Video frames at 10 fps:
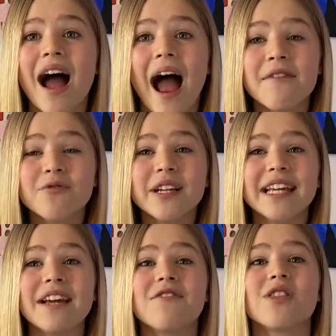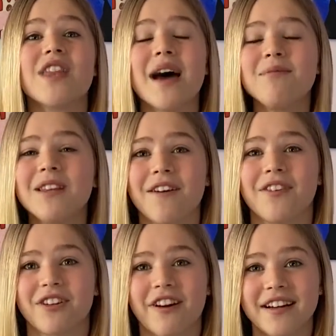I'm free to give them love
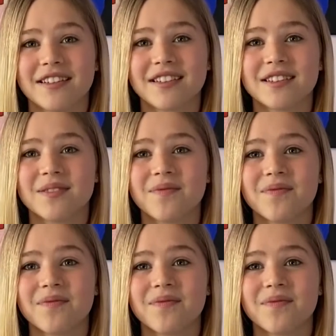and grace.